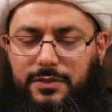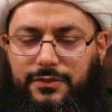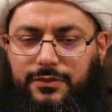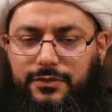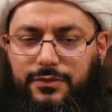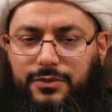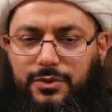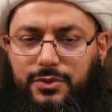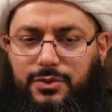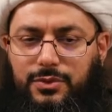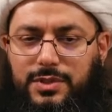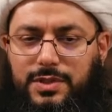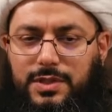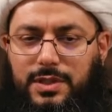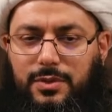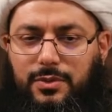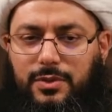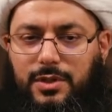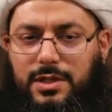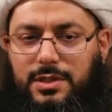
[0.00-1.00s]
First point
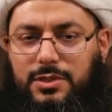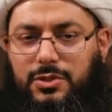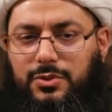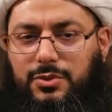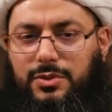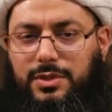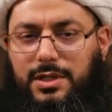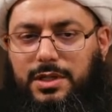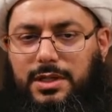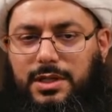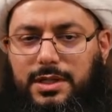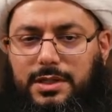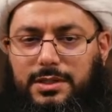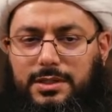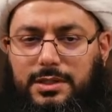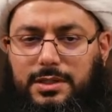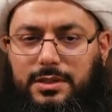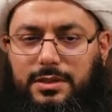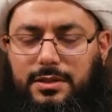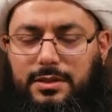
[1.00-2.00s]
was
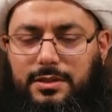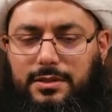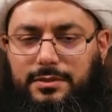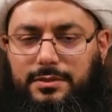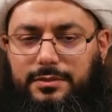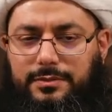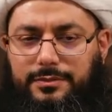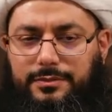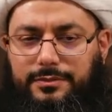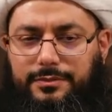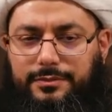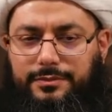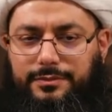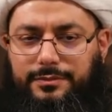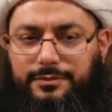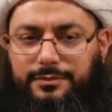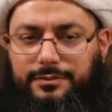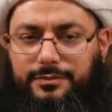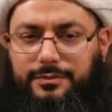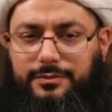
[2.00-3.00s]
claiming
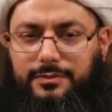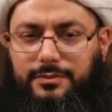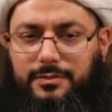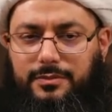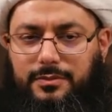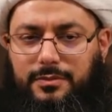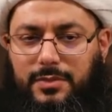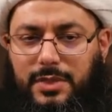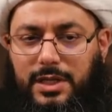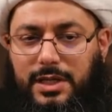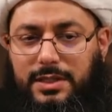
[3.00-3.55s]
that this